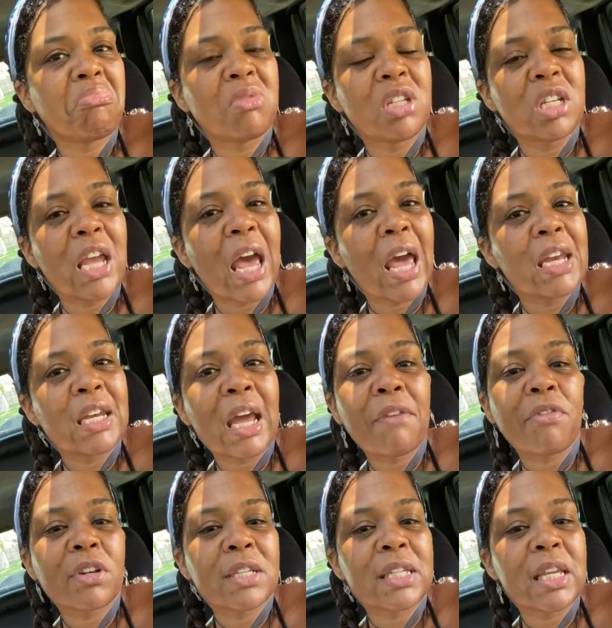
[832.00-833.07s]
had
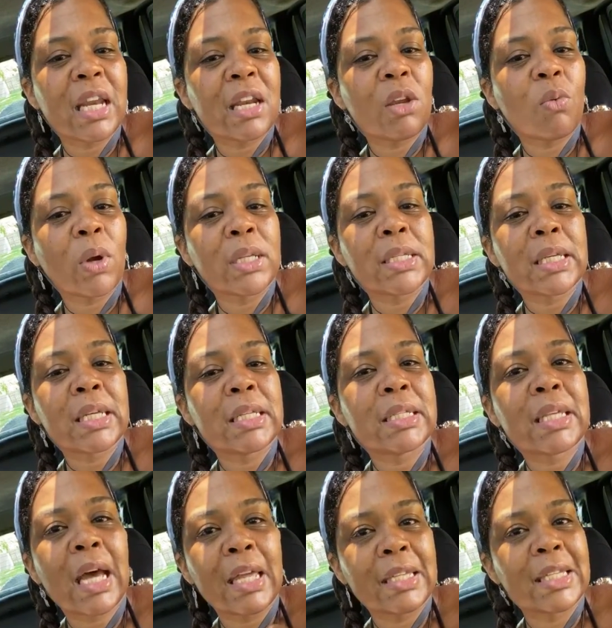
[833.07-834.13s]
never seen anyone's
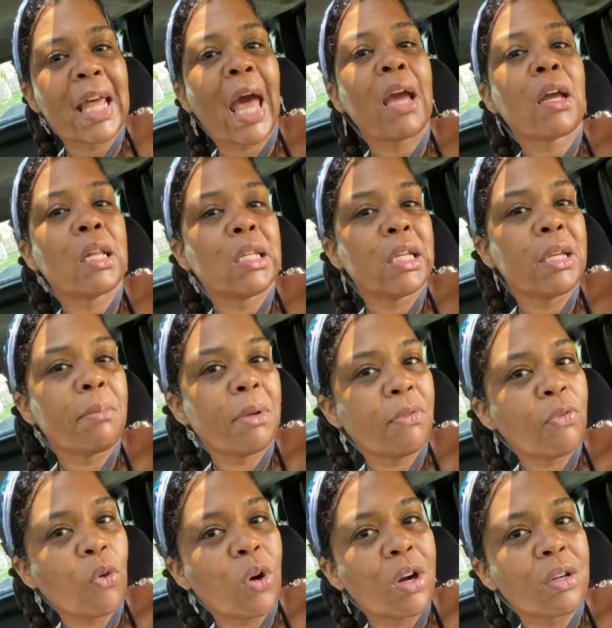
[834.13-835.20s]
insides that clean
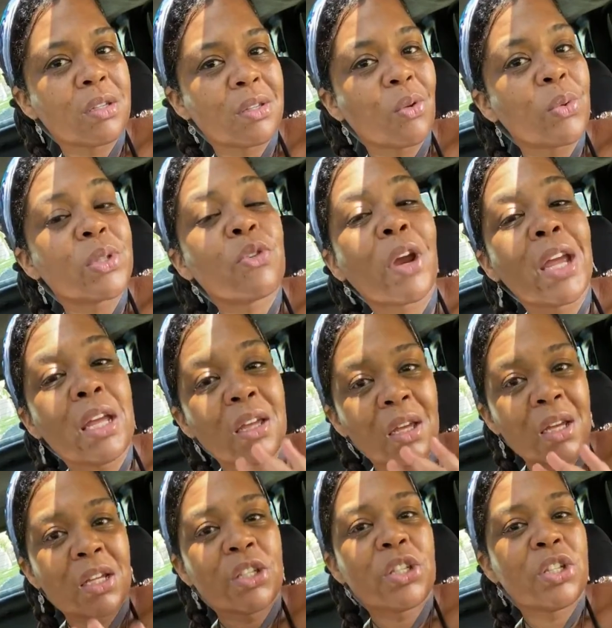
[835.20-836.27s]
before. So it was great
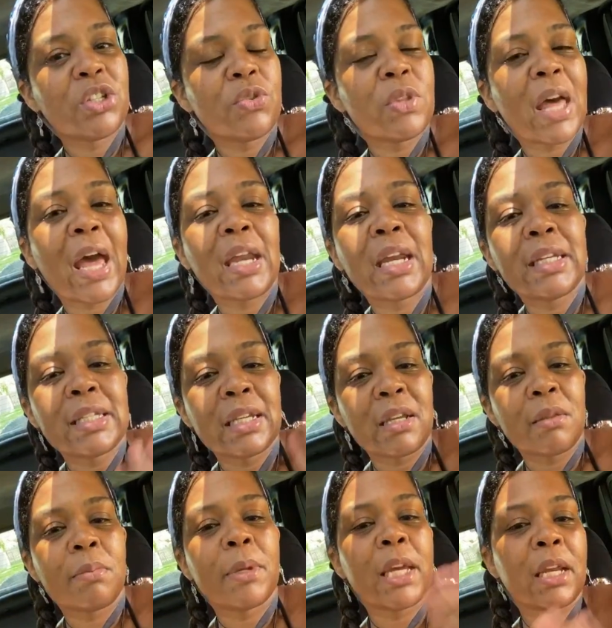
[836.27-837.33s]
to do that. And I did it
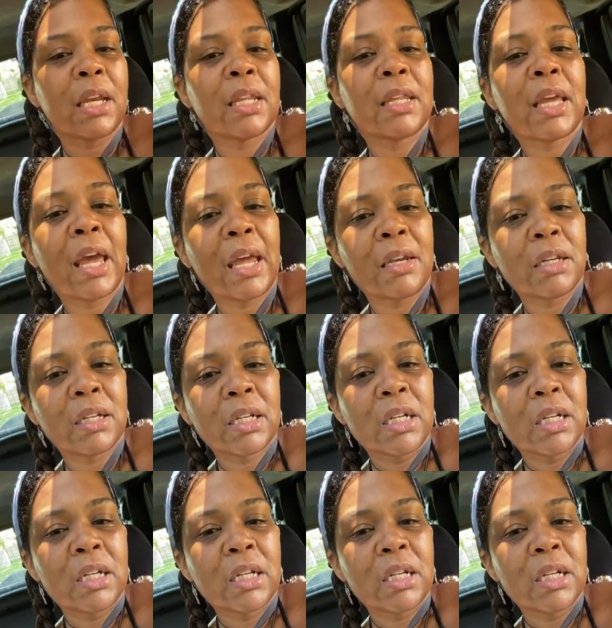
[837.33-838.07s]
at the beginning, at the end.